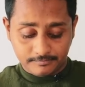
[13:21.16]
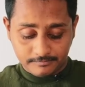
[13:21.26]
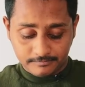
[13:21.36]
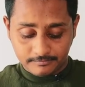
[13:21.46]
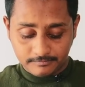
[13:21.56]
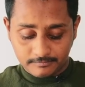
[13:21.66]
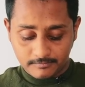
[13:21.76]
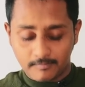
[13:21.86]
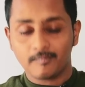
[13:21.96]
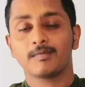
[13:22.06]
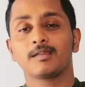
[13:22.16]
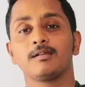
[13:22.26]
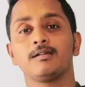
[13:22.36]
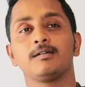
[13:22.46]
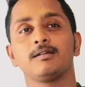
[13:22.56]

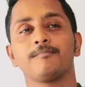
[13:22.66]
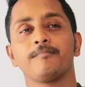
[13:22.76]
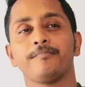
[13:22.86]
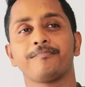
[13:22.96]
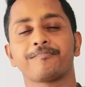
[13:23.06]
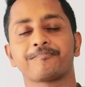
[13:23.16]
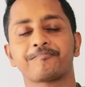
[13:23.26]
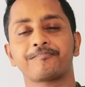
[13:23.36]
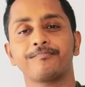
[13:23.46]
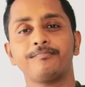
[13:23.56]
(silence)